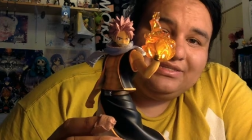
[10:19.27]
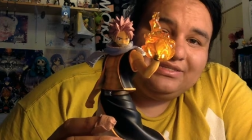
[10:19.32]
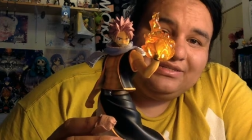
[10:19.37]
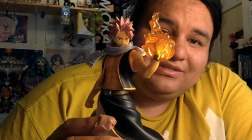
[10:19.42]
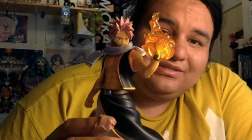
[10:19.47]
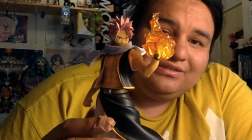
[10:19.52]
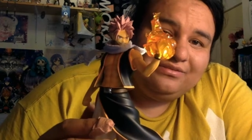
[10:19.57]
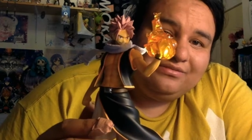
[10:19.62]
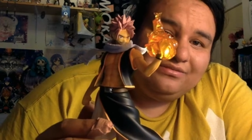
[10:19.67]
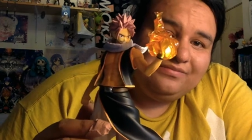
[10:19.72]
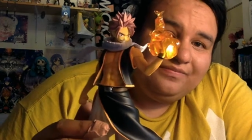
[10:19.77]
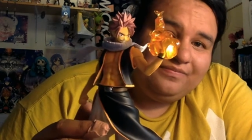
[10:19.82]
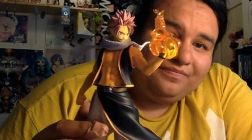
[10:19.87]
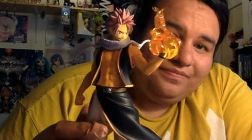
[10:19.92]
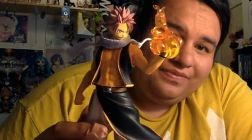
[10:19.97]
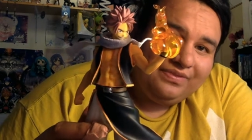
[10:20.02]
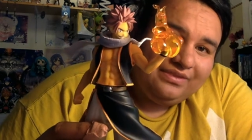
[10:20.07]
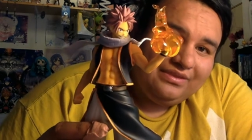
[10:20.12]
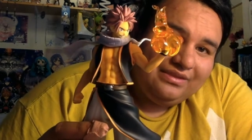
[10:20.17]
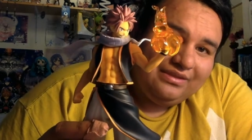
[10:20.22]
you know.
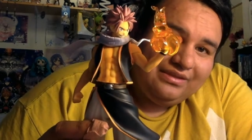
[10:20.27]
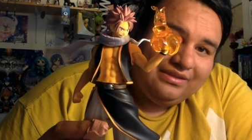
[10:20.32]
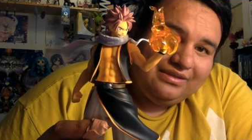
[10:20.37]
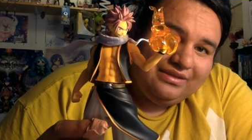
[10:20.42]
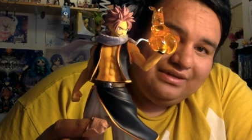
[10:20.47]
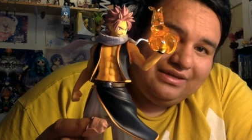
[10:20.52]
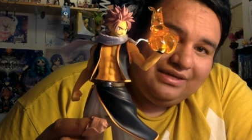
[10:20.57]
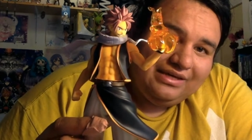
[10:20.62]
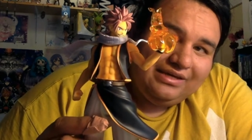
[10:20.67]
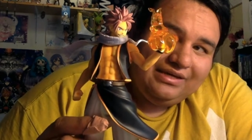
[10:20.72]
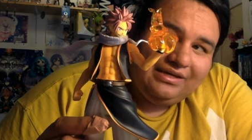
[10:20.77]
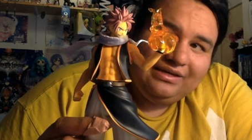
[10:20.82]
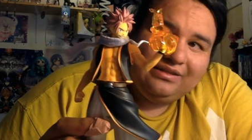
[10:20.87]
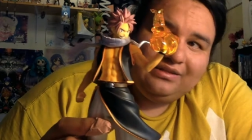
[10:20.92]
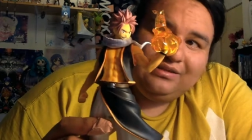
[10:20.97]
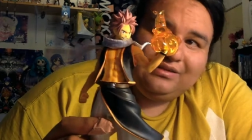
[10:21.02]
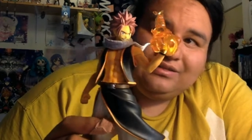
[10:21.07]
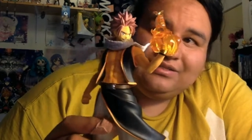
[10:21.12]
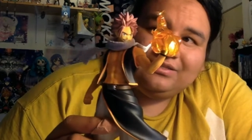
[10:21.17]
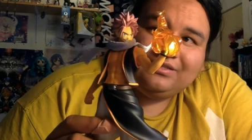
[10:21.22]
He
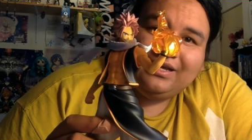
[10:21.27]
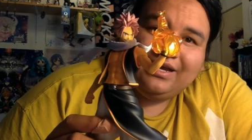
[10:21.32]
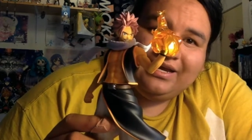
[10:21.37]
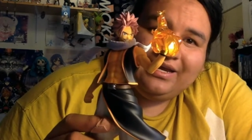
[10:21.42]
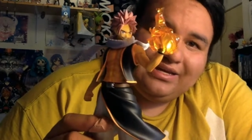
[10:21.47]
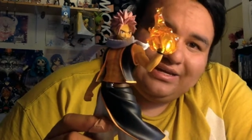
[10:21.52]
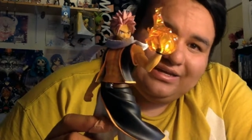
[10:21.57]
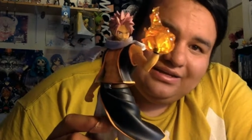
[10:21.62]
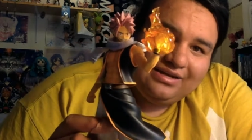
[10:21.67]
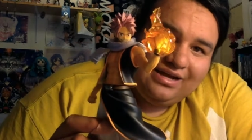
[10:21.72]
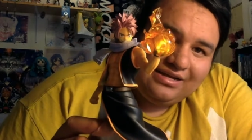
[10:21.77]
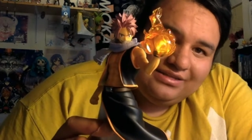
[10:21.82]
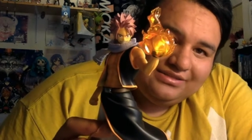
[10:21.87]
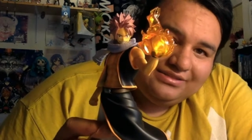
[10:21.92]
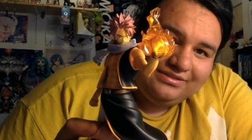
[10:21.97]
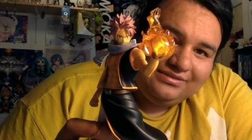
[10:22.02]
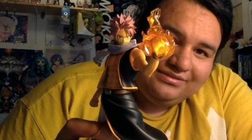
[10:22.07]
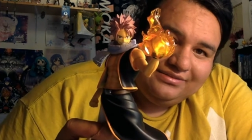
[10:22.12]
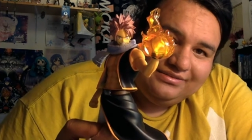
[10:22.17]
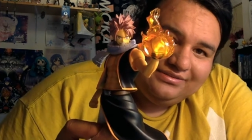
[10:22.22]
looks like
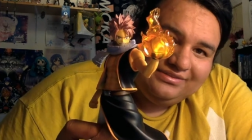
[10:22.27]
Natsu.